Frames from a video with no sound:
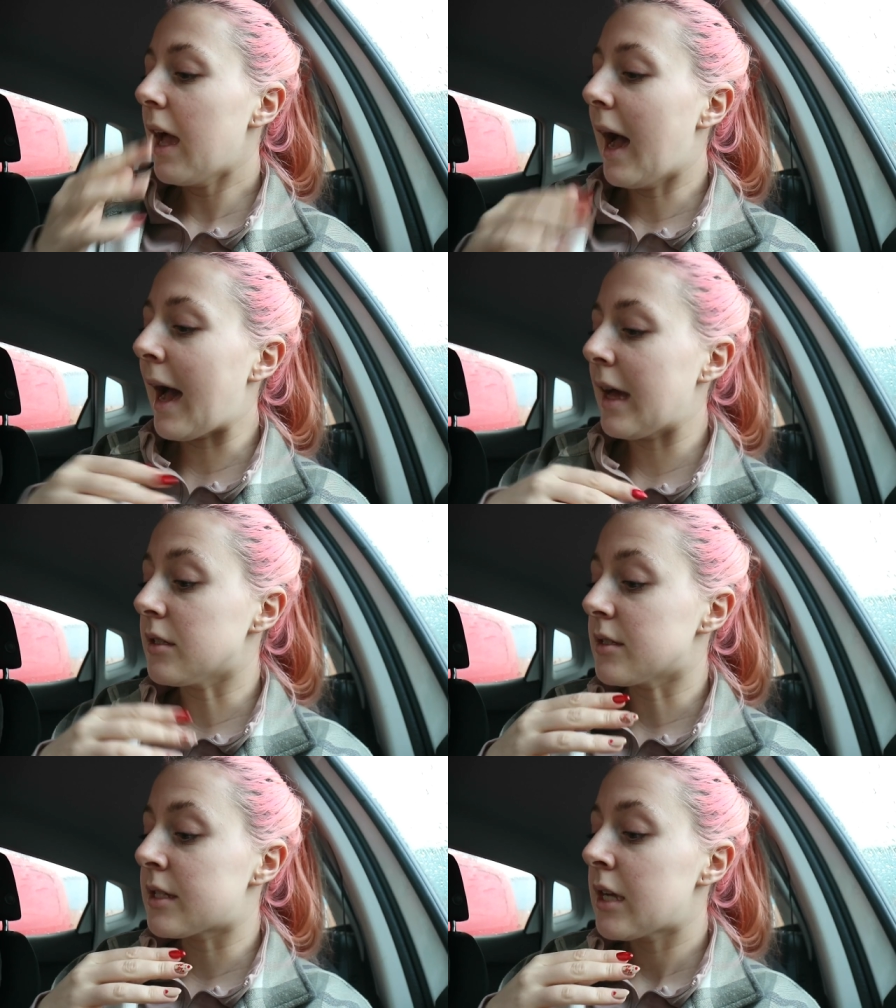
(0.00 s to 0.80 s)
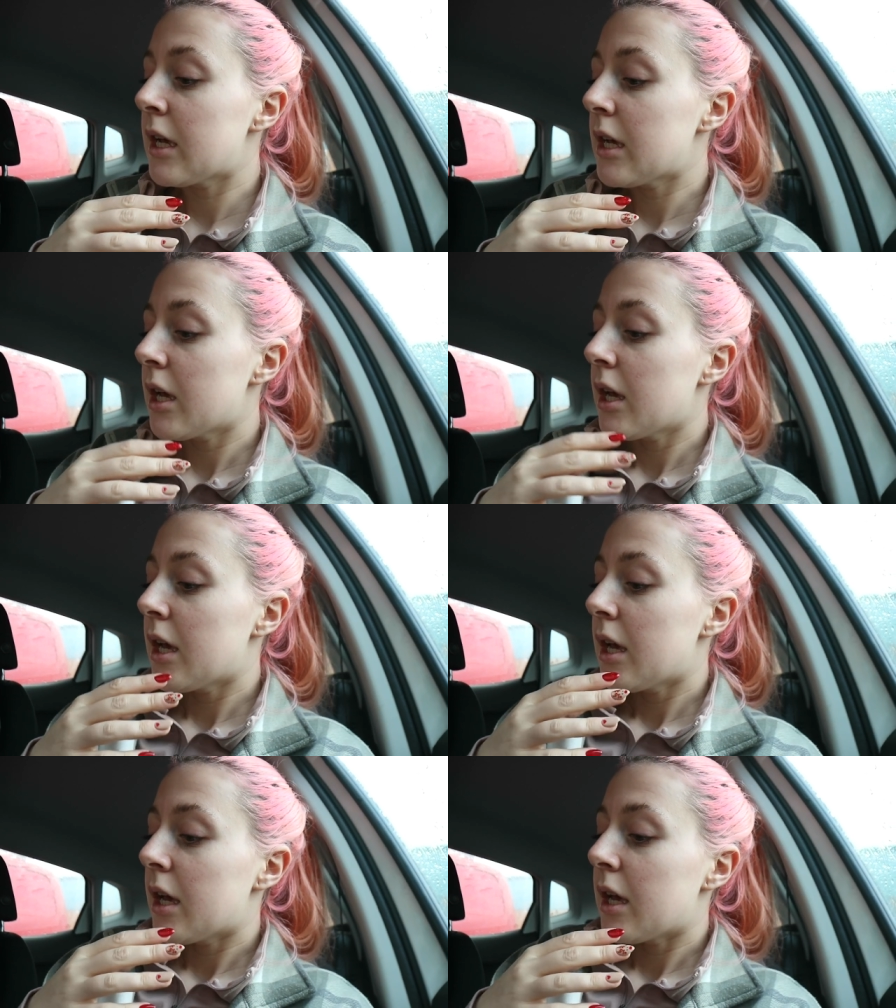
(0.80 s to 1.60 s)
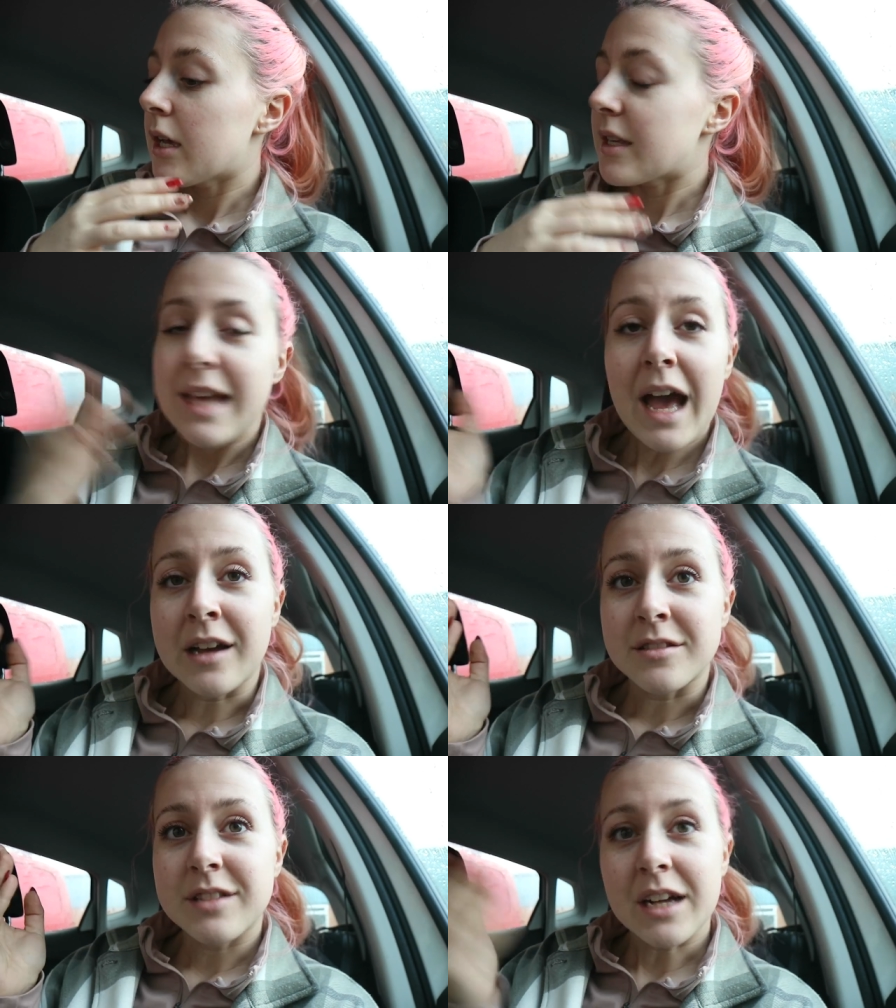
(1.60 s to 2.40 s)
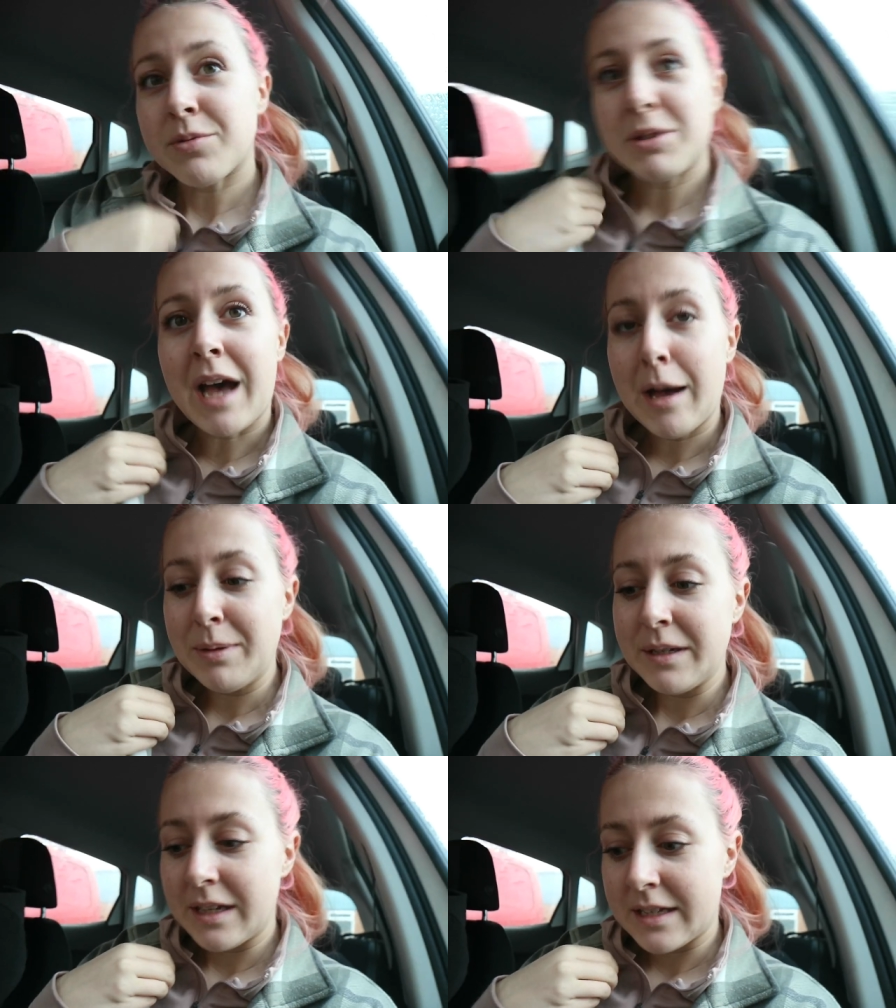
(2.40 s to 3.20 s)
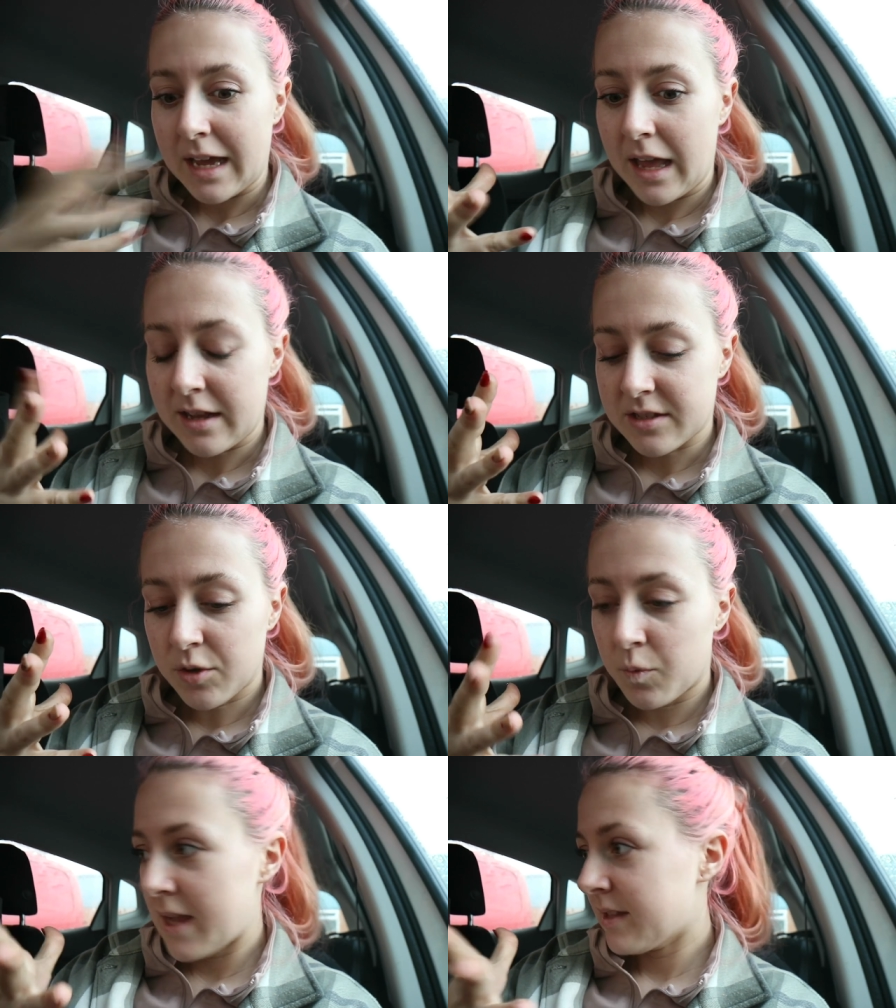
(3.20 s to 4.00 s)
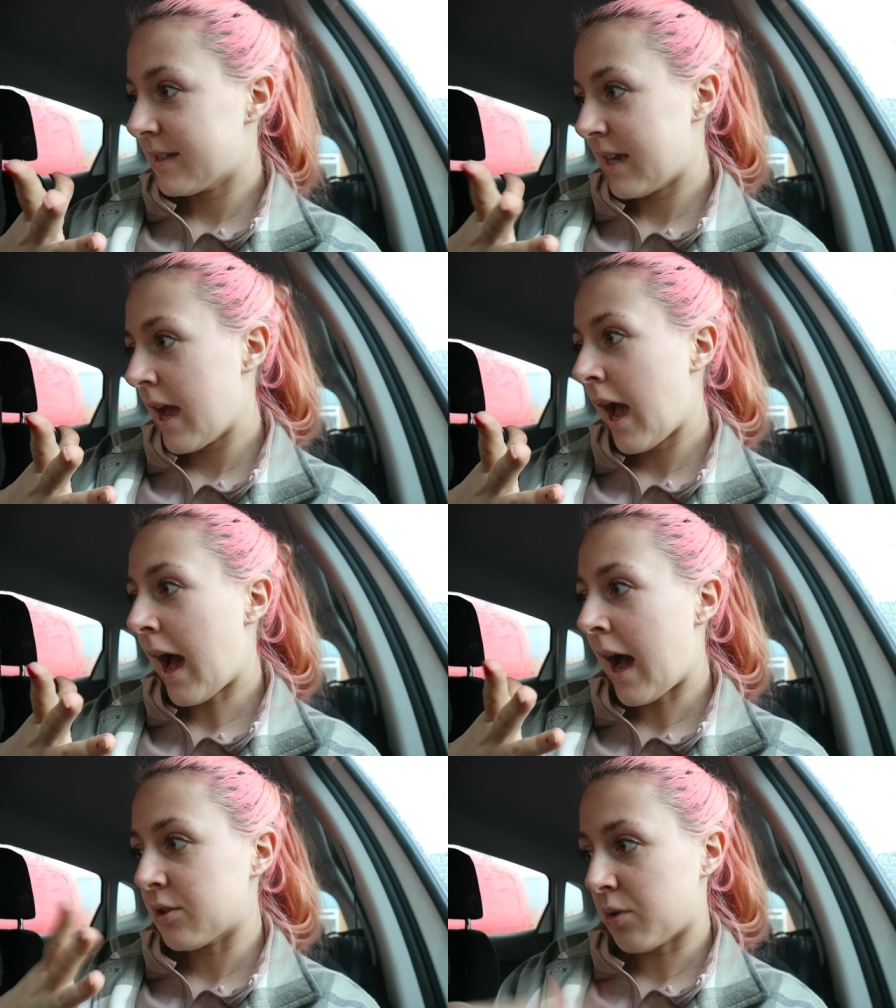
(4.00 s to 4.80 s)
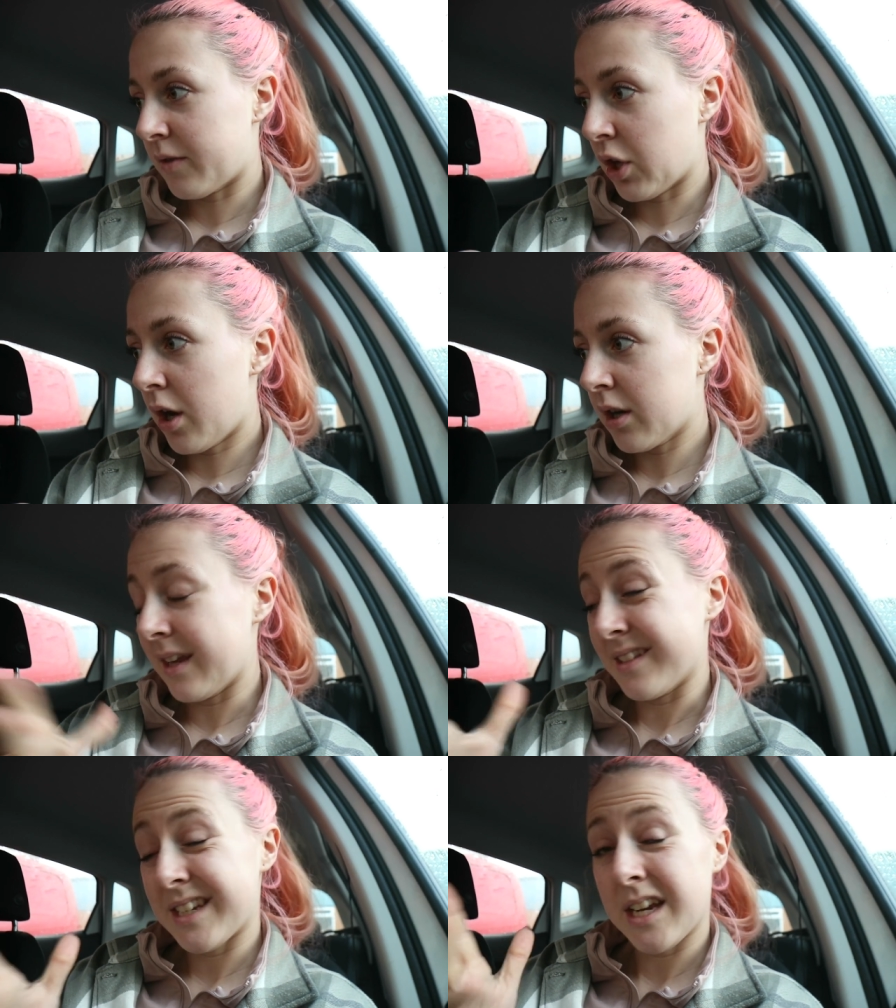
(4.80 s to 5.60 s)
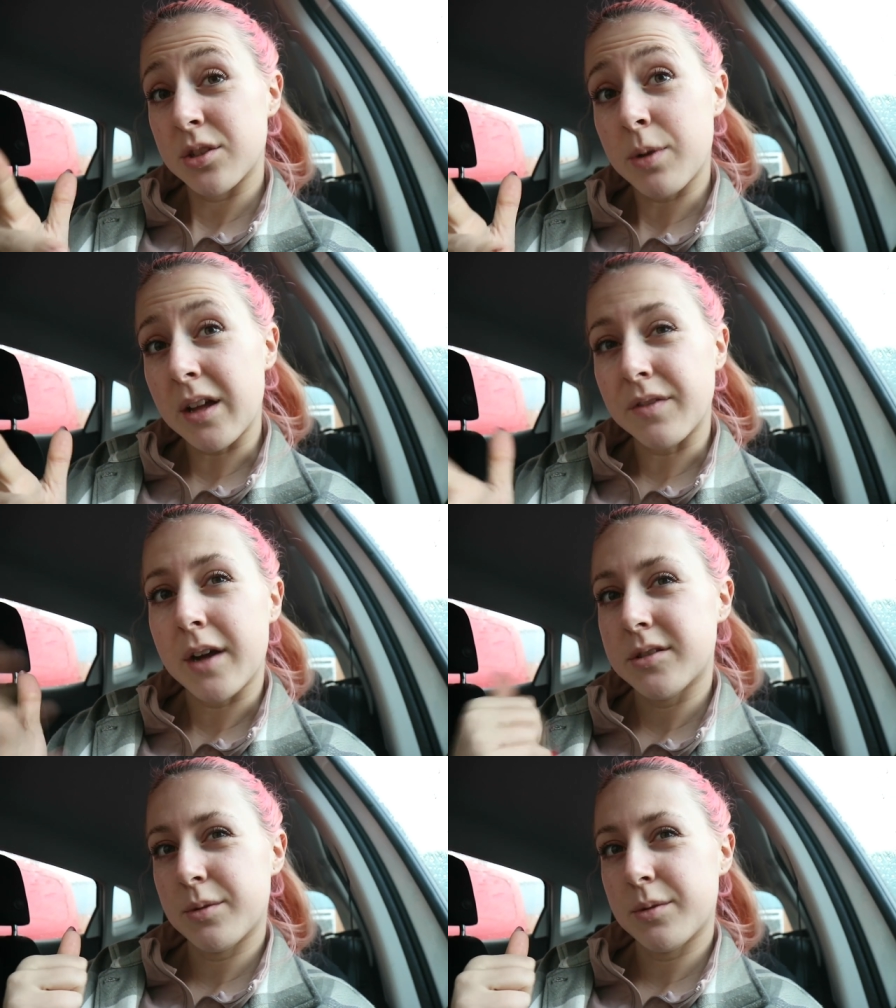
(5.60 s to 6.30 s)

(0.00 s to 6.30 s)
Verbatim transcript: And yeah, that's what's happening today. It's on a Wednesday at 12 o'clock and it's 10 to 12 now.